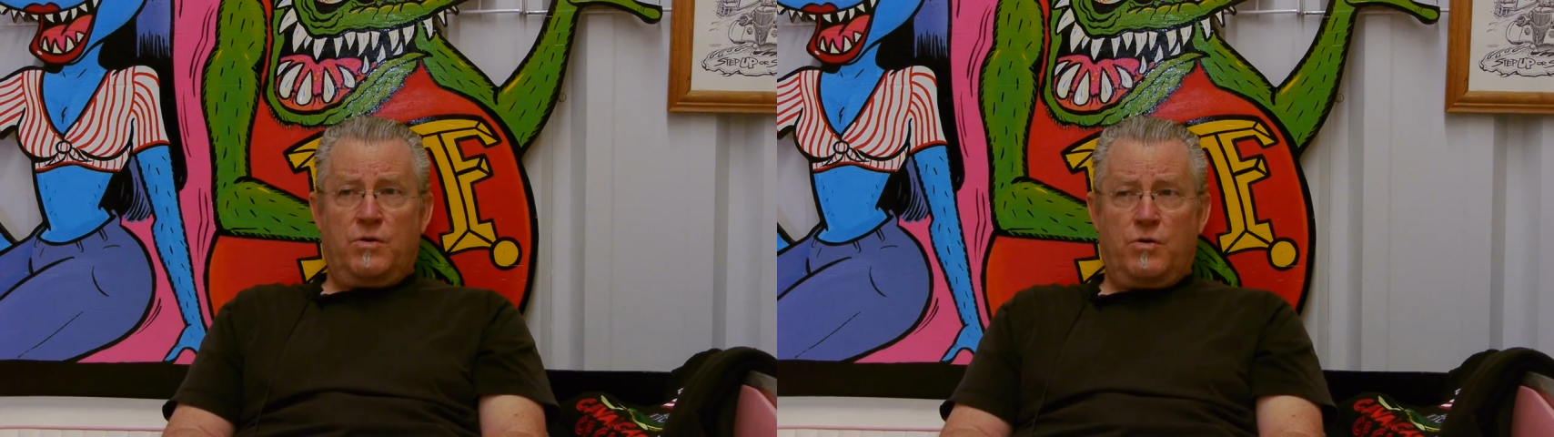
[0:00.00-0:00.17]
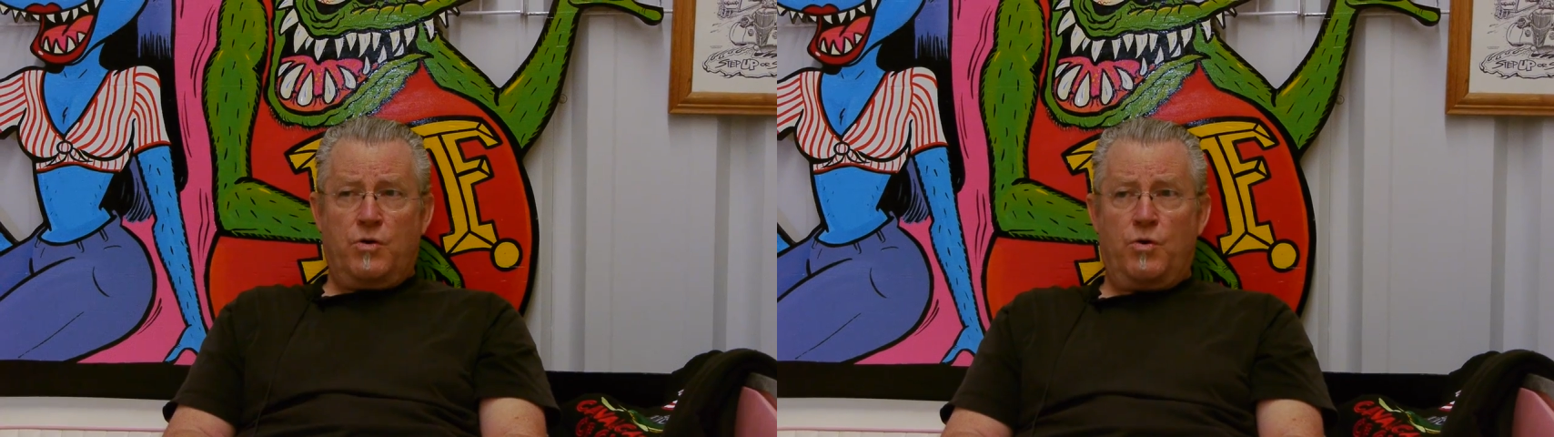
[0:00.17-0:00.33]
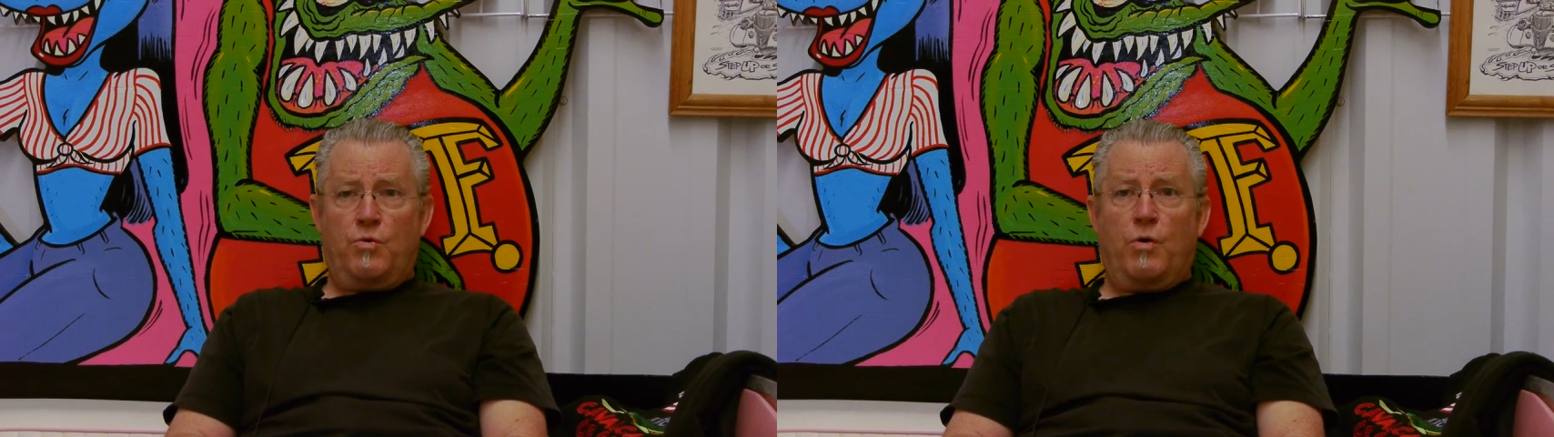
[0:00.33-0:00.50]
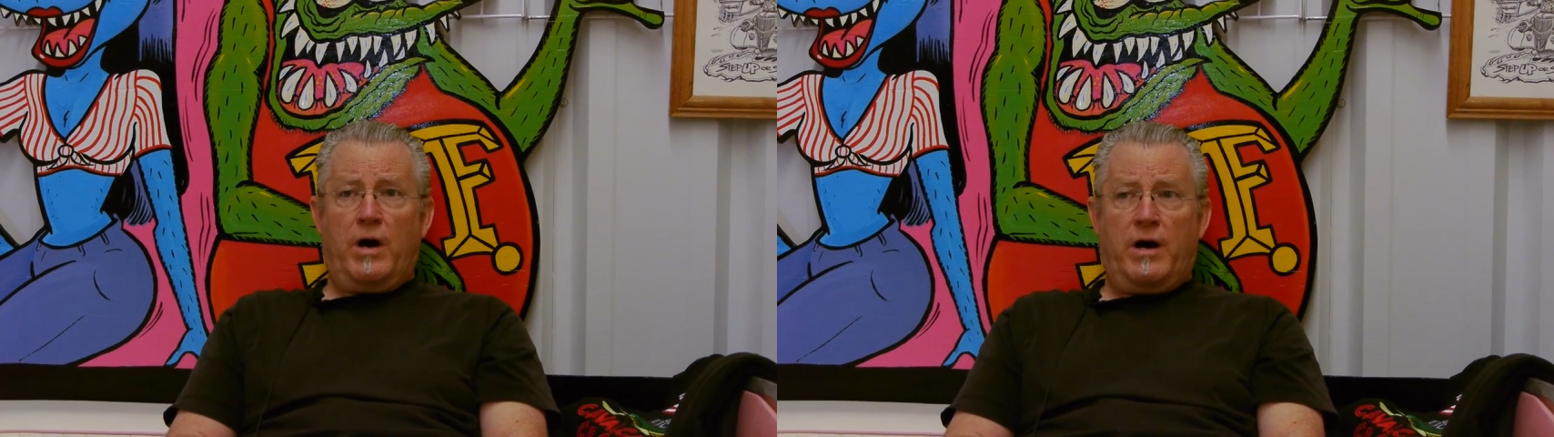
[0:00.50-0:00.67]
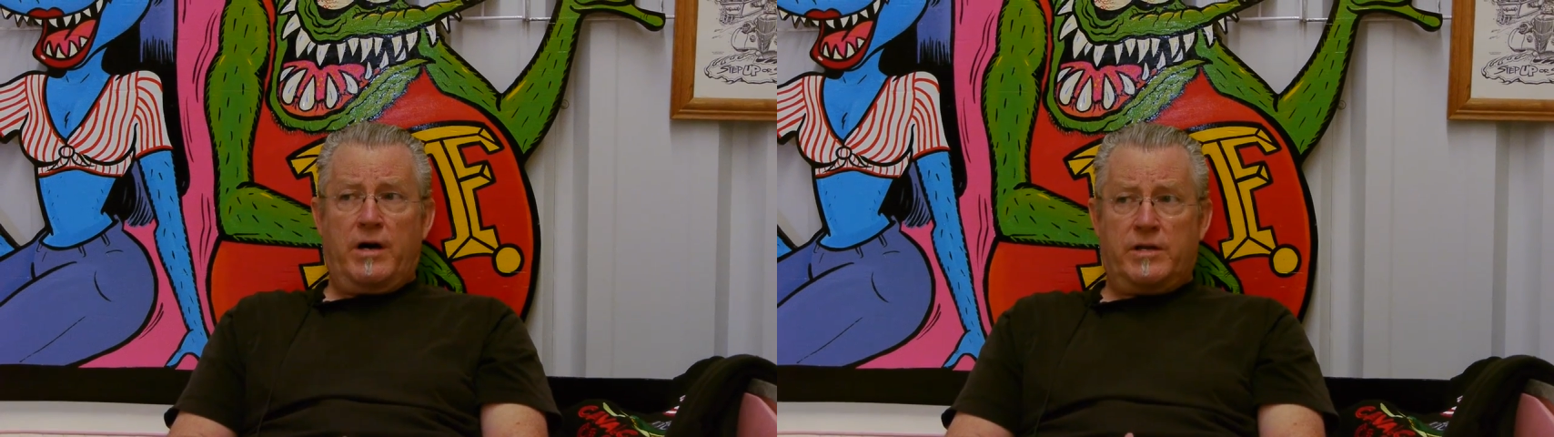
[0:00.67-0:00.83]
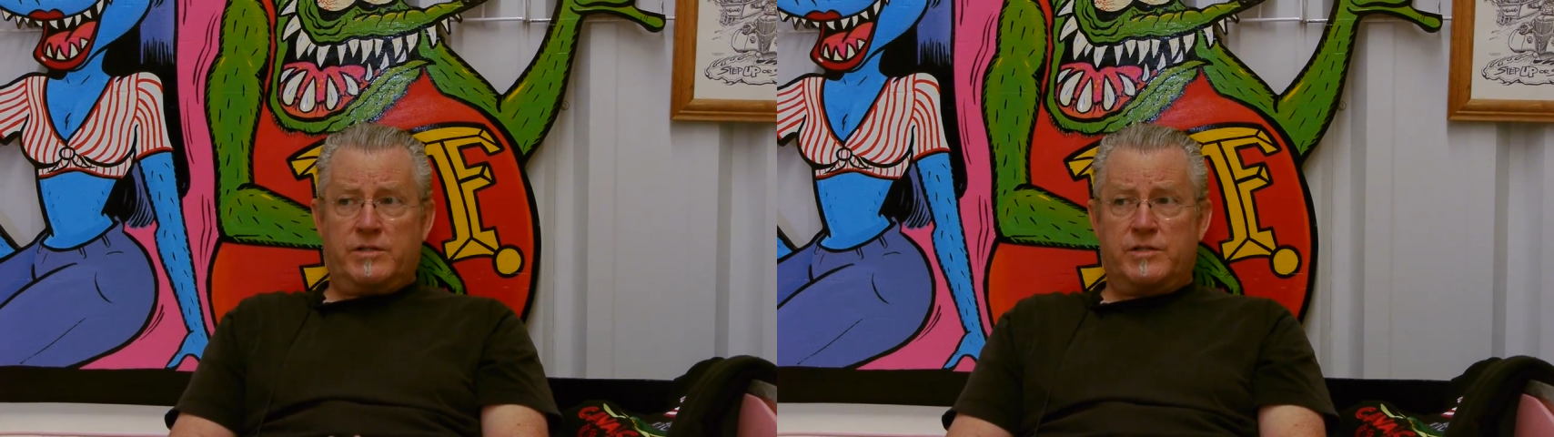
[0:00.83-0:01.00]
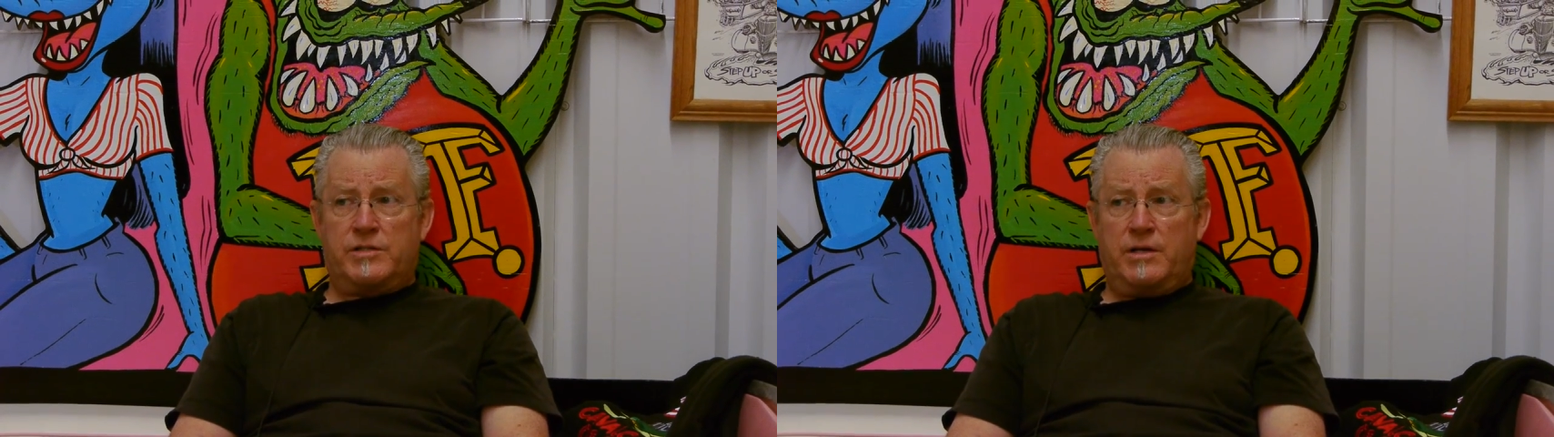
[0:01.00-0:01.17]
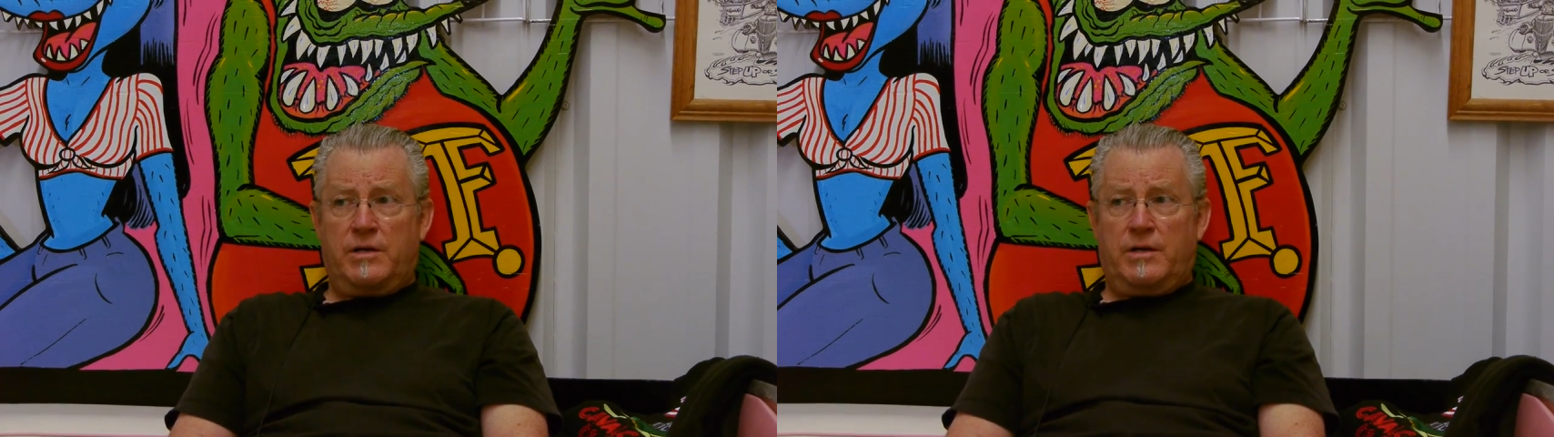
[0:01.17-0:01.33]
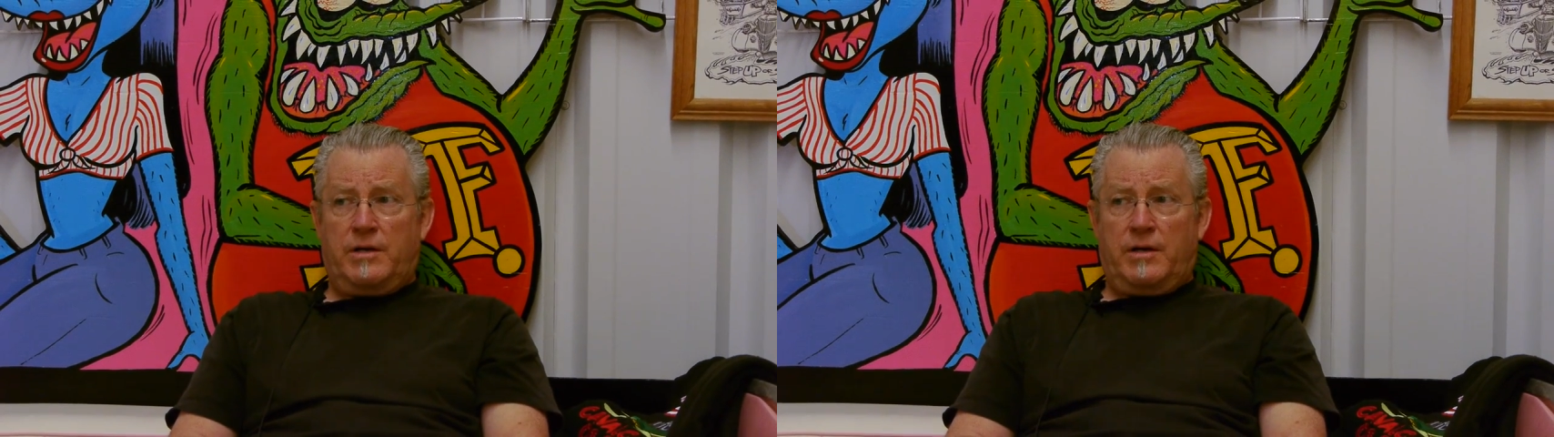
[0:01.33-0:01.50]
who was,
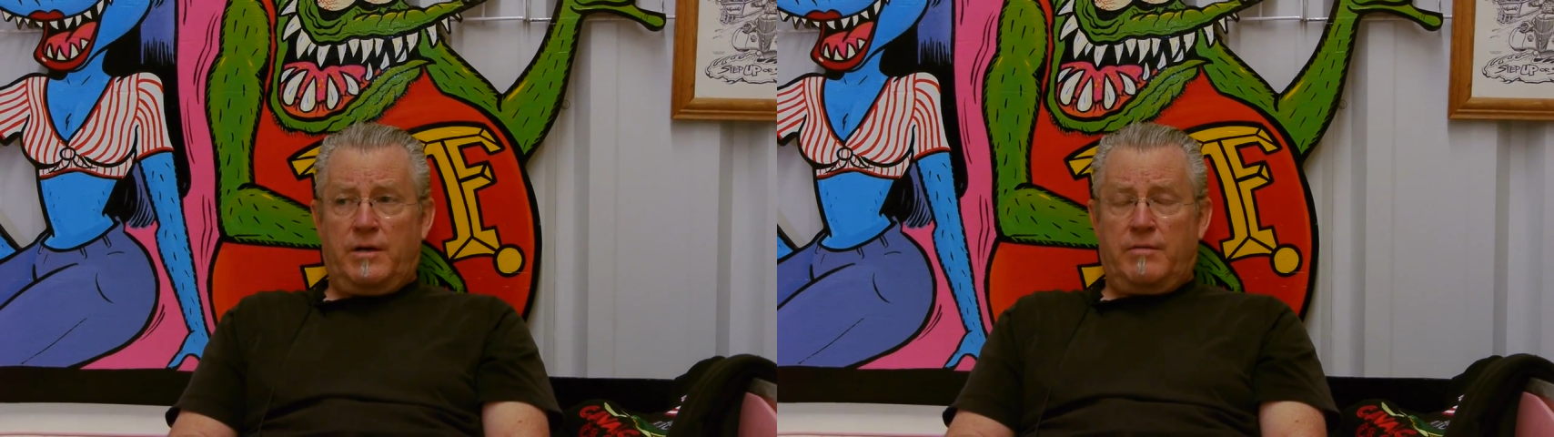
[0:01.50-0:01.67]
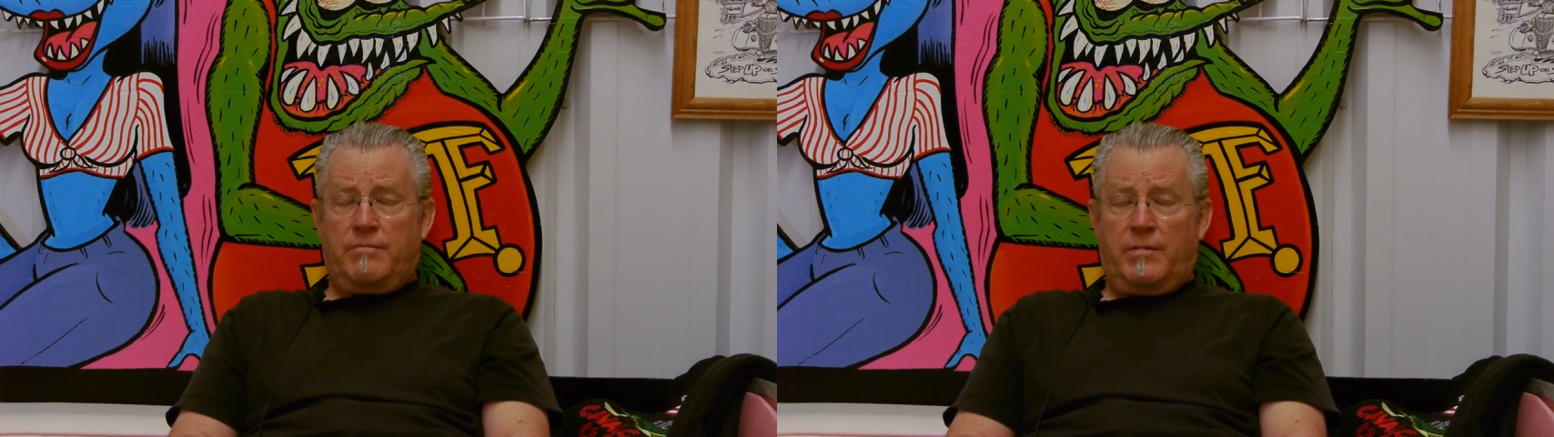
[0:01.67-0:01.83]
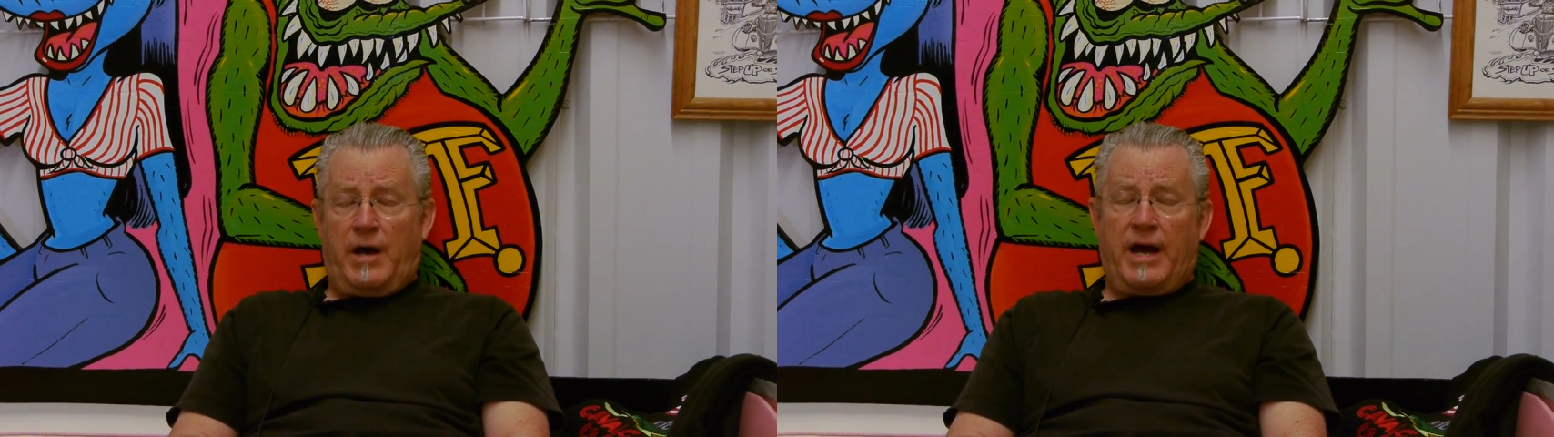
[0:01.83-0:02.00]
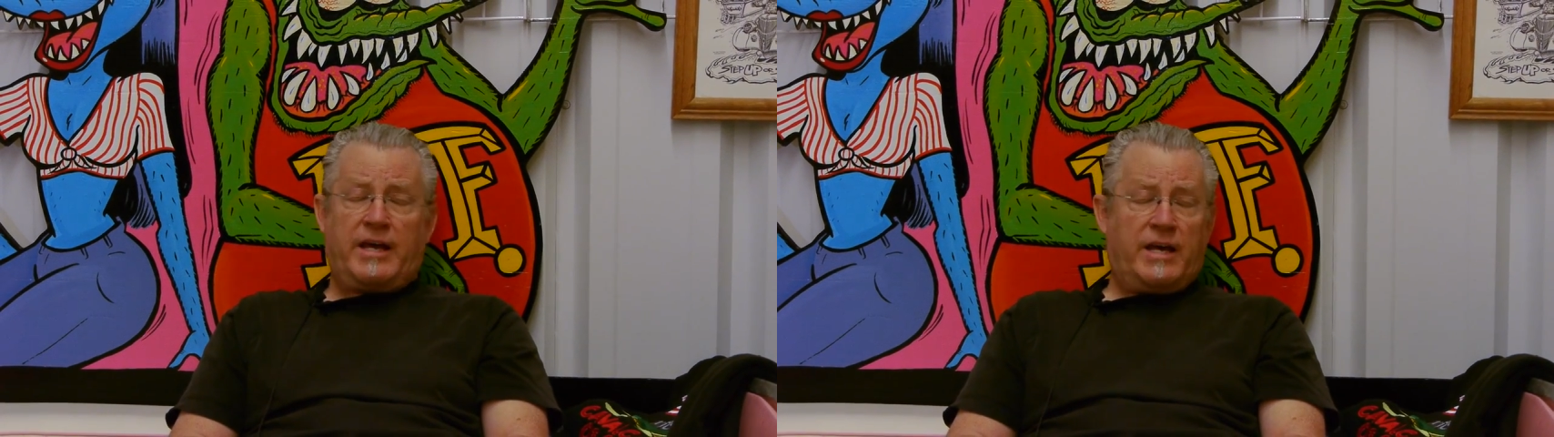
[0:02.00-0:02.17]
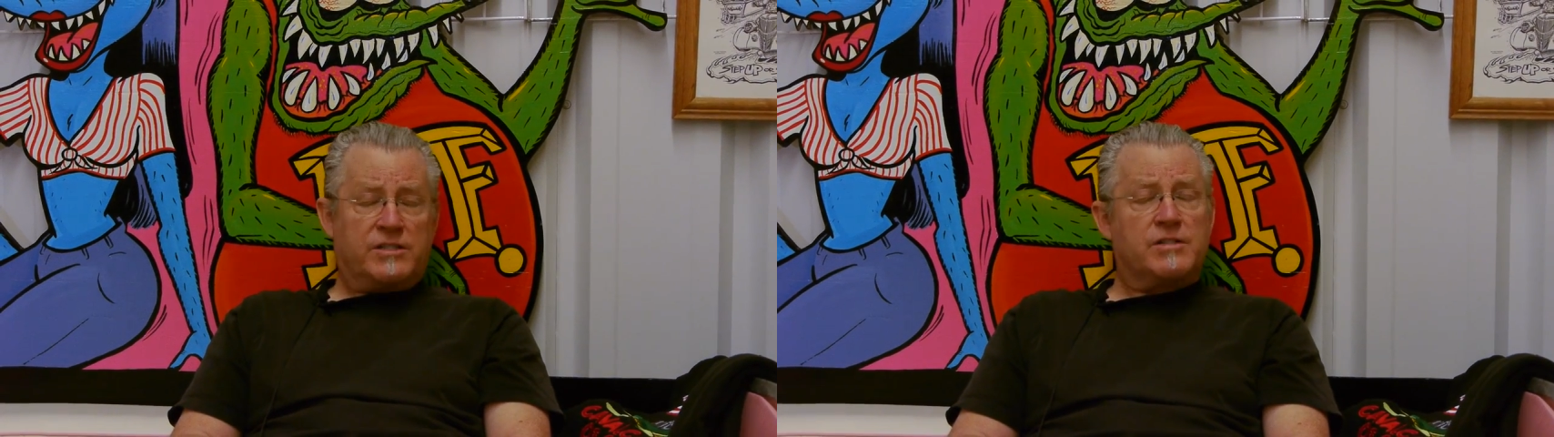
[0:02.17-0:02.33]
I guess,